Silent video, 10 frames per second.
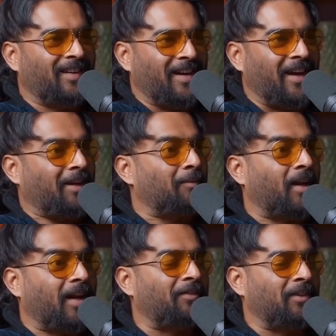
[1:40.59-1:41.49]
and in my
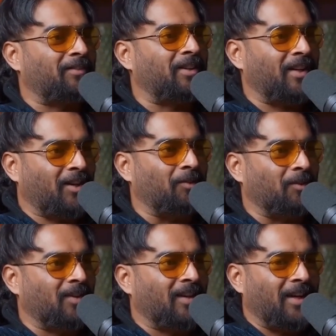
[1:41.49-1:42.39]
life even now.
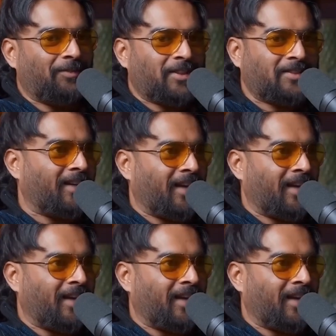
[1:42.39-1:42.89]
If there's an